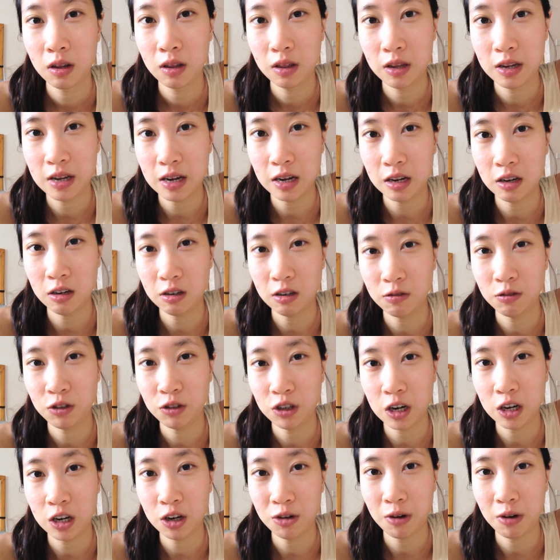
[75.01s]
the end of
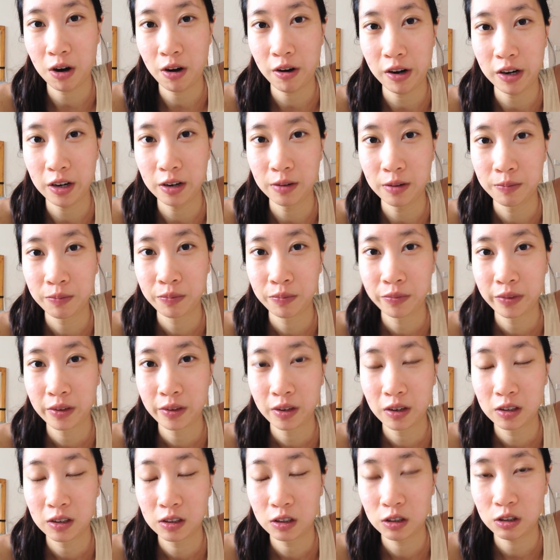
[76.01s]
January.
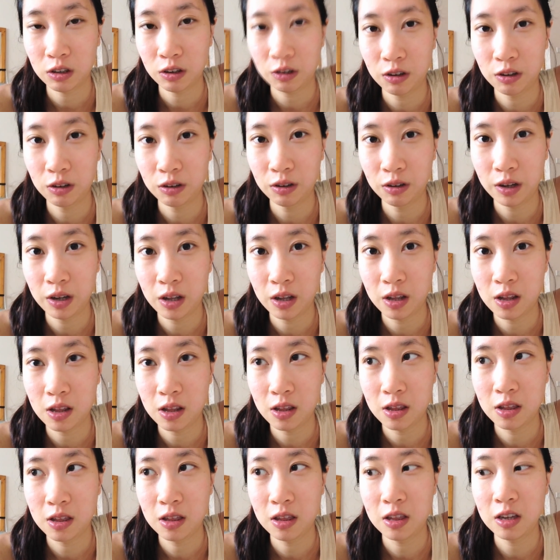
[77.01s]
So
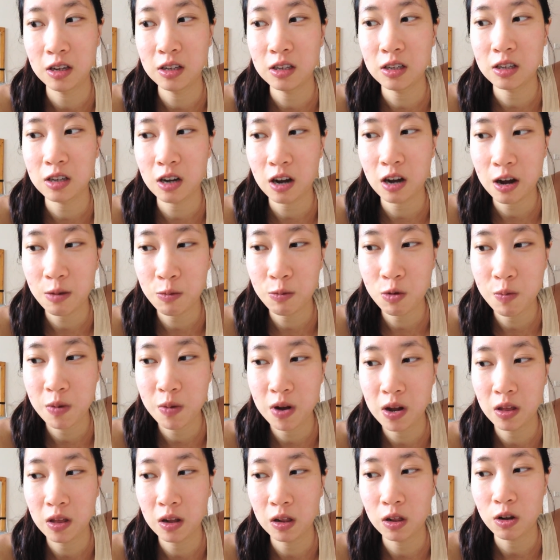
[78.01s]
this time will
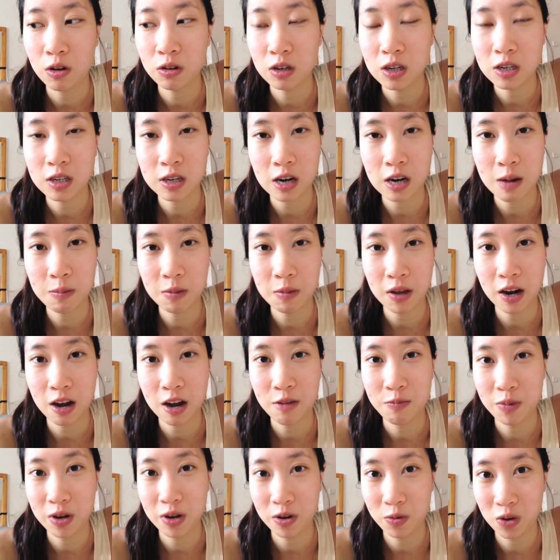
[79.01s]
be the longest time that
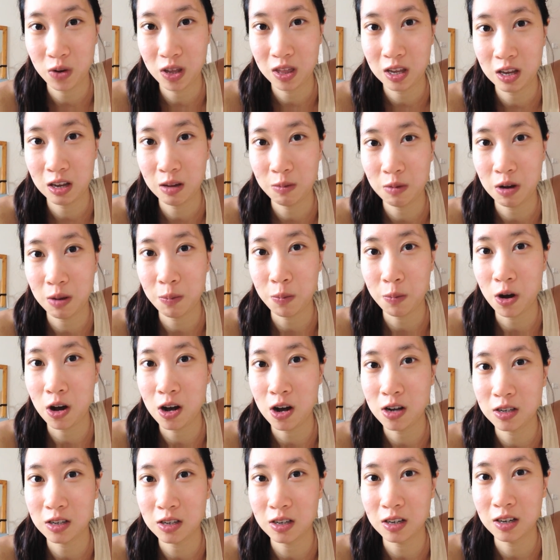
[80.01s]
I've been with him in
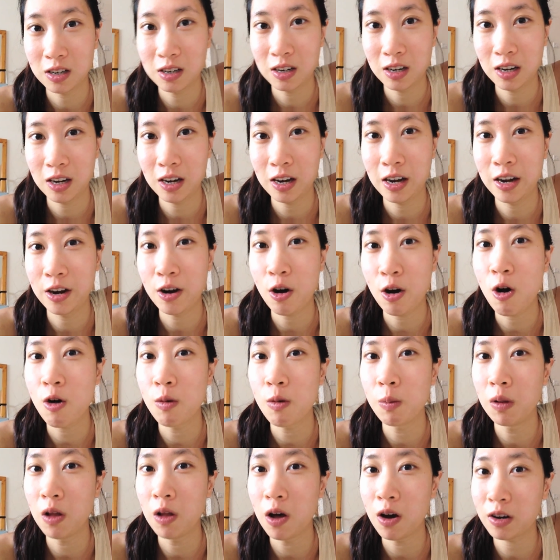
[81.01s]
person in a
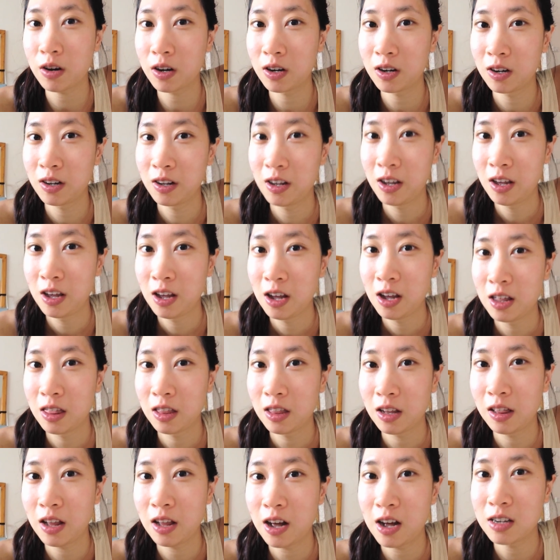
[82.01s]
whole block.
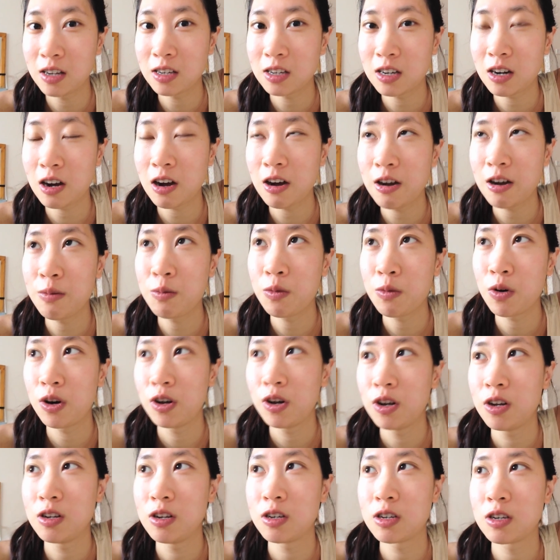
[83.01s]
The last time
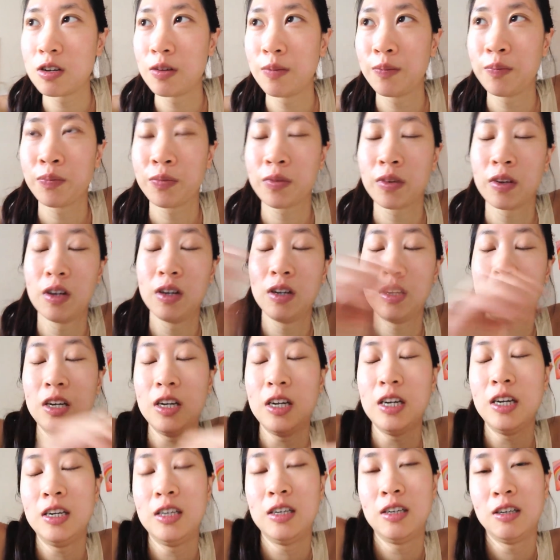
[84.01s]
was
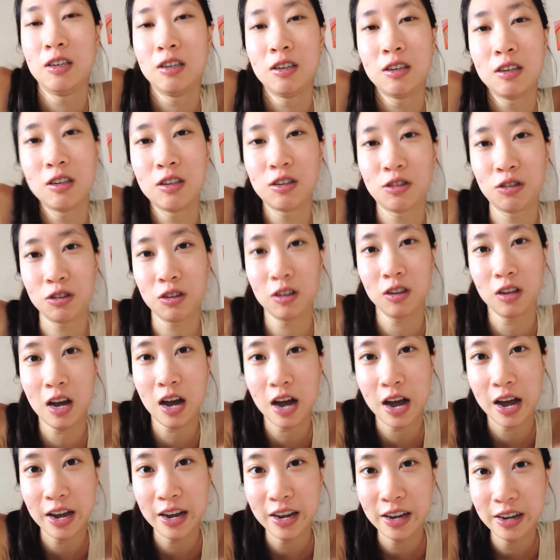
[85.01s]
in
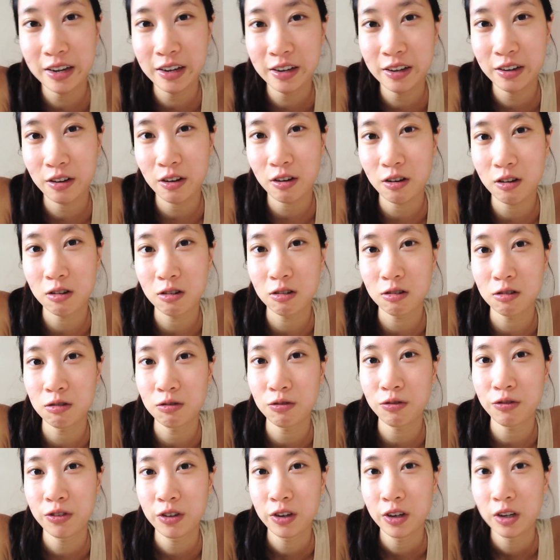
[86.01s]
July
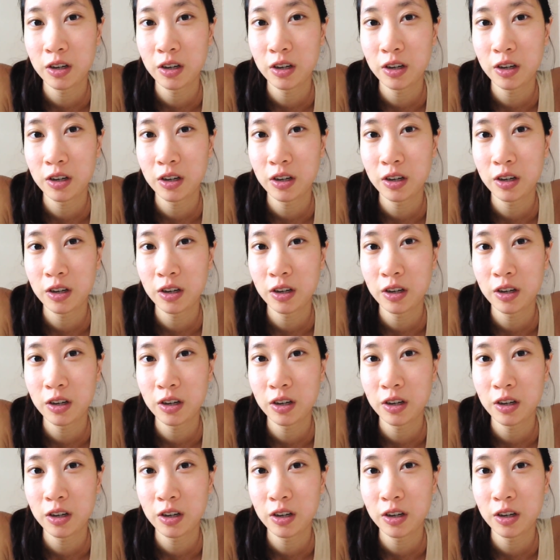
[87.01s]
of